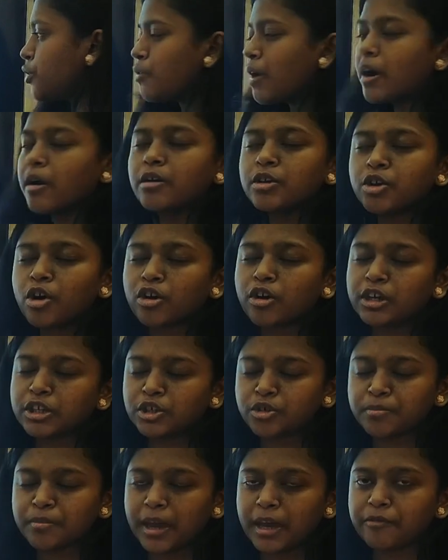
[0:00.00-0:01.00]
you are going to
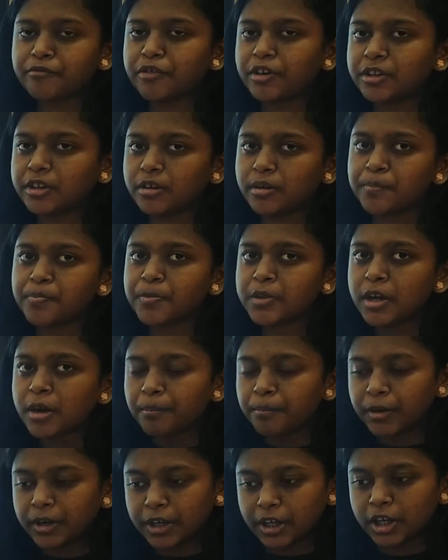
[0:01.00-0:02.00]
make for the
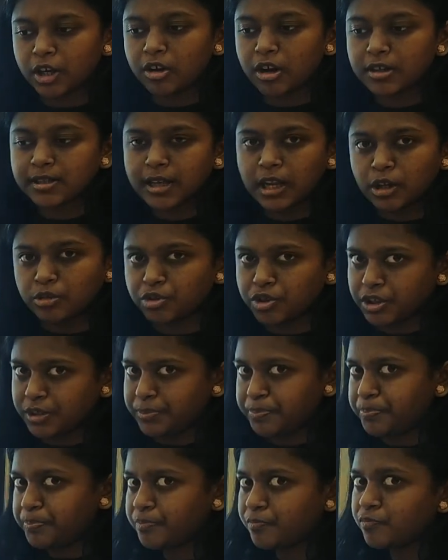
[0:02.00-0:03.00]
particular solution,
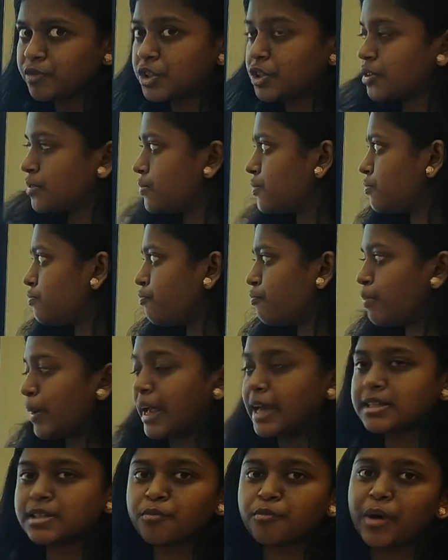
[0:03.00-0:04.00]
which plays
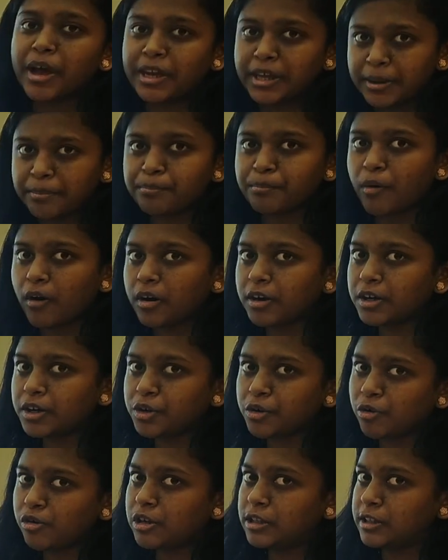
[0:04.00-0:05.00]
a very important role
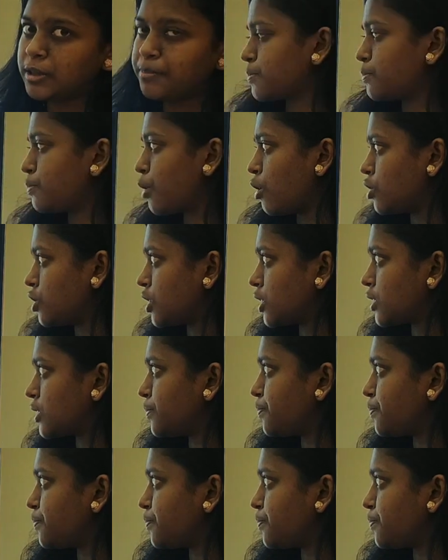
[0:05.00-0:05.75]
in the project.